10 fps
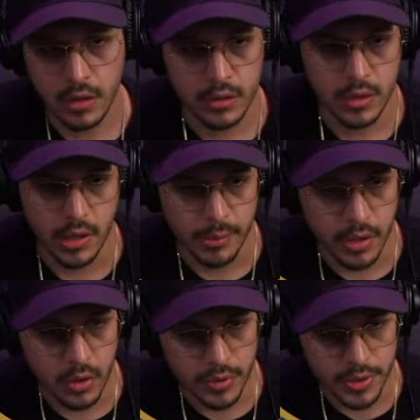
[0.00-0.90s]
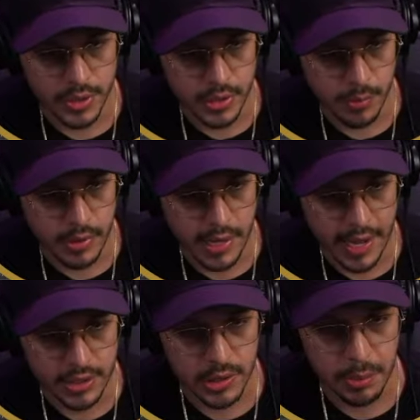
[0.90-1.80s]
sorry, let me go over to something that
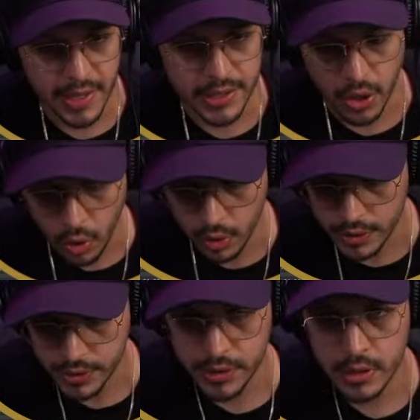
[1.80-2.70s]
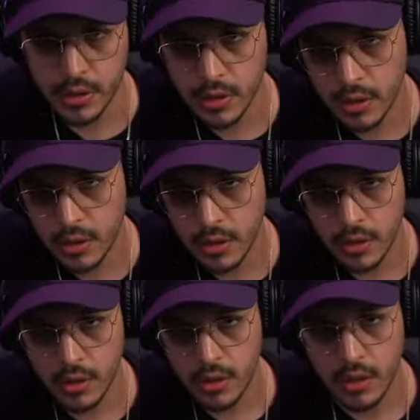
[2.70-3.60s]
actually plays chords.
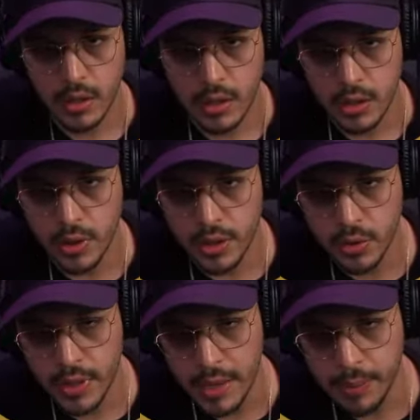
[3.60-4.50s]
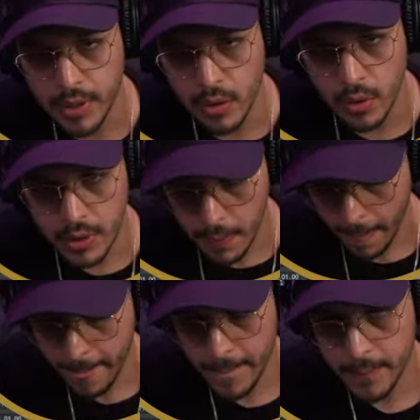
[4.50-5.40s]
You can do input chord,
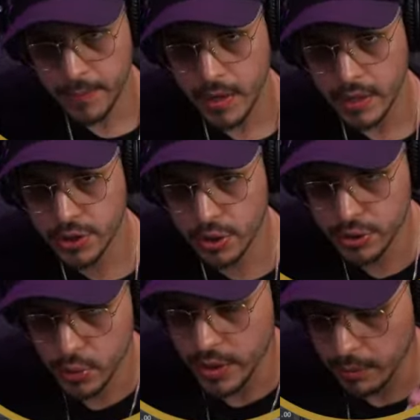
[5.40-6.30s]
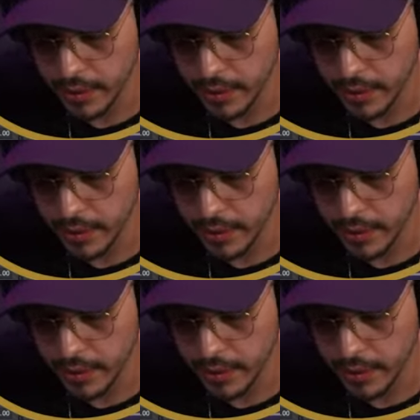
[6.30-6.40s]
and it shows you what you're